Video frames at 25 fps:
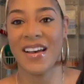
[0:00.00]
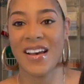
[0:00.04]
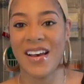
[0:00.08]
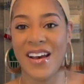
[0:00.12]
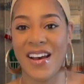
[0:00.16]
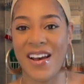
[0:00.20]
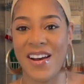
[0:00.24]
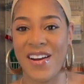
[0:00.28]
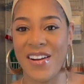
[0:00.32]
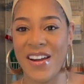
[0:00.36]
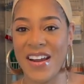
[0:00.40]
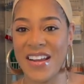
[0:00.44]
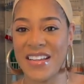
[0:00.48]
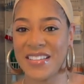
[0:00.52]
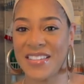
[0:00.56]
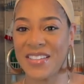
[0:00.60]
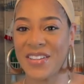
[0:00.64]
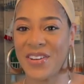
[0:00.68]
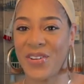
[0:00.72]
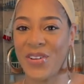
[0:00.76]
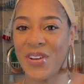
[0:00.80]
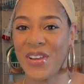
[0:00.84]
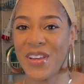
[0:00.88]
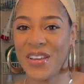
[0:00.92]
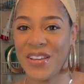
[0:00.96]
All right, so
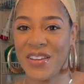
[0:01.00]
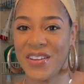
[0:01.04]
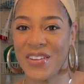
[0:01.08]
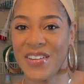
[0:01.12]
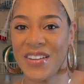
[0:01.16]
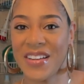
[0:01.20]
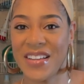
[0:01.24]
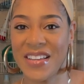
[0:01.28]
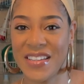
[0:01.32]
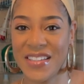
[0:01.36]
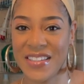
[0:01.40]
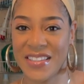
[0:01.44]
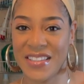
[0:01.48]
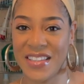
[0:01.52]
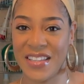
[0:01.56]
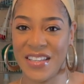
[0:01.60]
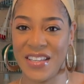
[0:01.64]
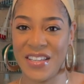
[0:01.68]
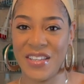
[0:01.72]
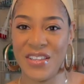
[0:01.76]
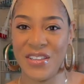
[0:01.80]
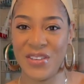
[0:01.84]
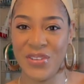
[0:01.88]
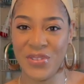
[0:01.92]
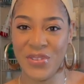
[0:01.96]
here is the
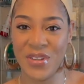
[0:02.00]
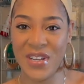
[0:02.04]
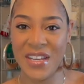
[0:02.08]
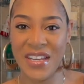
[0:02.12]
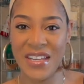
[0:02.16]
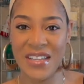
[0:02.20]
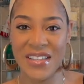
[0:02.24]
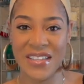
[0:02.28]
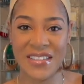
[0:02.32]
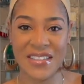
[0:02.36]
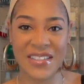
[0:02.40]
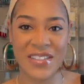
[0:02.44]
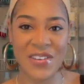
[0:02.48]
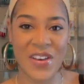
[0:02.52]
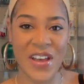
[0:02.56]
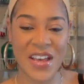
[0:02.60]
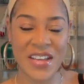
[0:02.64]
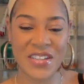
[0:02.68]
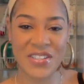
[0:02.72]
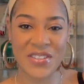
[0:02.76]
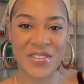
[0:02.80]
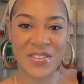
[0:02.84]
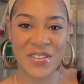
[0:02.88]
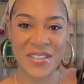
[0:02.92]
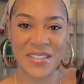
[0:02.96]
unit. So
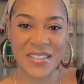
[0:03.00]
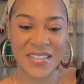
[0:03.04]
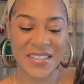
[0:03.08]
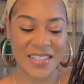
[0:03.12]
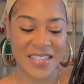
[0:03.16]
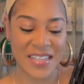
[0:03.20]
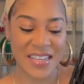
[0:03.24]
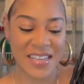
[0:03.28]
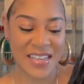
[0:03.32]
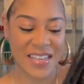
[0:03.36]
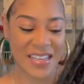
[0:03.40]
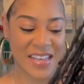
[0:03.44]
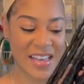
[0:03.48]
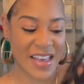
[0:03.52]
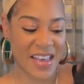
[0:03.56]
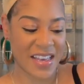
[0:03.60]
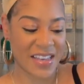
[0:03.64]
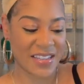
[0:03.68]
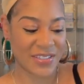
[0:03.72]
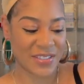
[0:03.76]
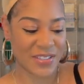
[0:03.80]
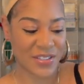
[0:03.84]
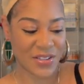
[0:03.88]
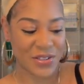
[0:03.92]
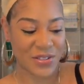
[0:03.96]
as you can see, it
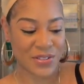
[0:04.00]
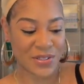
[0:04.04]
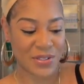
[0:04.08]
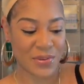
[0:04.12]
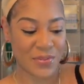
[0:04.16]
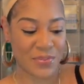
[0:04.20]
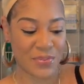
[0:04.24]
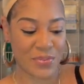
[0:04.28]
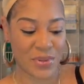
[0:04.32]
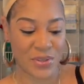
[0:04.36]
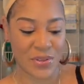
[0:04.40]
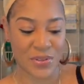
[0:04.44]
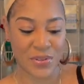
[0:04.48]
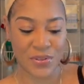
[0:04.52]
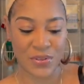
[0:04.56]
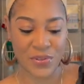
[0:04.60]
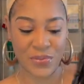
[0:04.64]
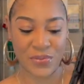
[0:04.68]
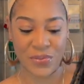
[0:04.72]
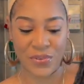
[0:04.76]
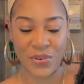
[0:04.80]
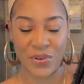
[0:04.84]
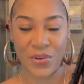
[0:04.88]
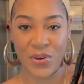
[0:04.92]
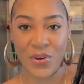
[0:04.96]
has those
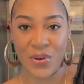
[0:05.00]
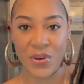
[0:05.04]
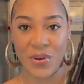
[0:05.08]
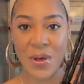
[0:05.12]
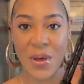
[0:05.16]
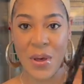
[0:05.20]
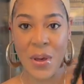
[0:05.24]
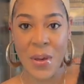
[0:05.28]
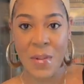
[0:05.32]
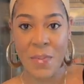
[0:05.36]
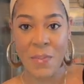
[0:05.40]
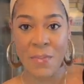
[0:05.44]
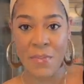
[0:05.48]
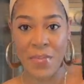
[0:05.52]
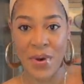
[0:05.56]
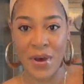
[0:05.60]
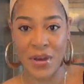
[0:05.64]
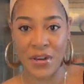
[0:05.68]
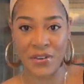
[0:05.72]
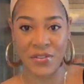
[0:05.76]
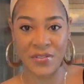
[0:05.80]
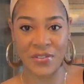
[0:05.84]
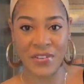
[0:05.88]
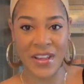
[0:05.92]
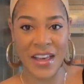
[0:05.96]
beautiful
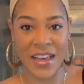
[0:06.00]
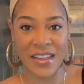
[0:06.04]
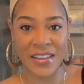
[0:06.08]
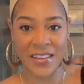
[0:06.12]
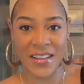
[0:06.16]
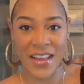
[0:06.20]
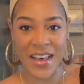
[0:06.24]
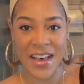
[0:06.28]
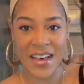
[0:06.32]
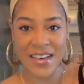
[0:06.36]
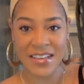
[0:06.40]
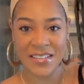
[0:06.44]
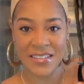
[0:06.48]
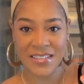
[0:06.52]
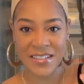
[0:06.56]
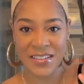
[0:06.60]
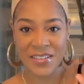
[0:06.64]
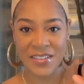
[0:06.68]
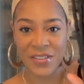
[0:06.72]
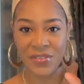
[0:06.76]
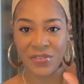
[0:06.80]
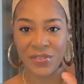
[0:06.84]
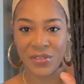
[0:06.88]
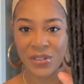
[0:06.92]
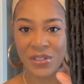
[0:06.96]
butterfly locks. I'll
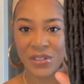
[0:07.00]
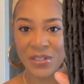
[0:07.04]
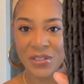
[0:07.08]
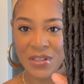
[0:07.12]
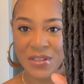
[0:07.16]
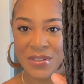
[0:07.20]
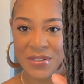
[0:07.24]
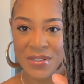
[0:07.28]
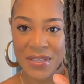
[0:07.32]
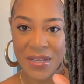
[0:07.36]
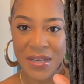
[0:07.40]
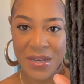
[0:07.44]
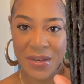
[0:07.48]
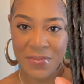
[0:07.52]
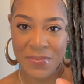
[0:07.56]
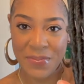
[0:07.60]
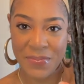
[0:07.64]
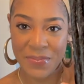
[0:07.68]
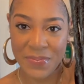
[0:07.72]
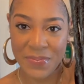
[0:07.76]
give you a close up.